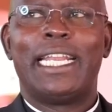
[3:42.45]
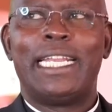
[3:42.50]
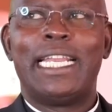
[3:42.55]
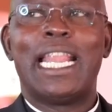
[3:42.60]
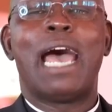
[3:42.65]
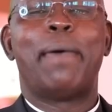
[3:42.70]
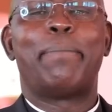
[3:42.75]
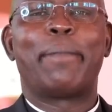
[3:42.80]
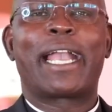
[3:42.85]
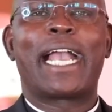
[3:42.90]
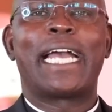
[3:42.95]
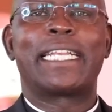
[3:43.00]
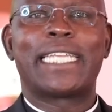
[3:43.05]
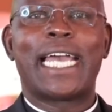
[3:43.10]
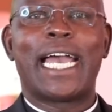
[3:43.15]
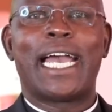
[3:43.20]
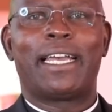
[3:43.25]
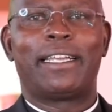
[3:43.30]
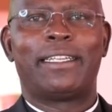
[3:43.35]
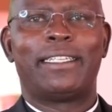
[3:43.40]
Na
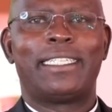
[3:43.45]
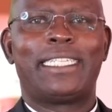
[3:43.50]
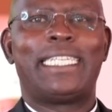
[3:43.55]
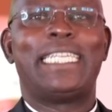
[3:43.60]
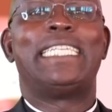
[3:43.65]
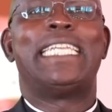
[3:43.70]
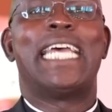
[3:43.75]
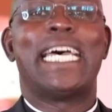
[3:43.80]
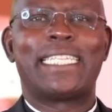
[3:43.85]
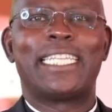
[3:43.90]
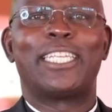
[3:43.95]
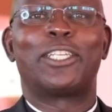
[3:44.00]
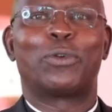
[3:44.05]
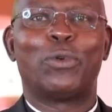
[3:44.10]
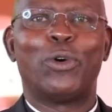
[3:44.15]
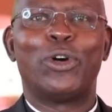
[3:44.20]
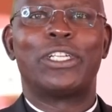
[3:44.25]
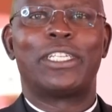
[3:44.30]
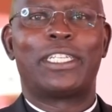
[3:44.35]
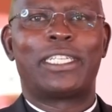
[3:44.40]
mekata, she doesn't
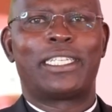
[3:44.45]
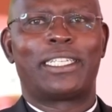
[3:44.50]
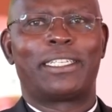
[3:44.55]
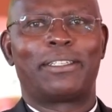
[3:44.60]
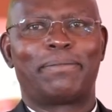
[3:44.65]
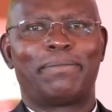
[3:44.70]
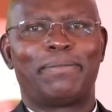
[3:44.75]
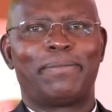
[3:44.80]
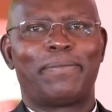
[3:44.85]
want.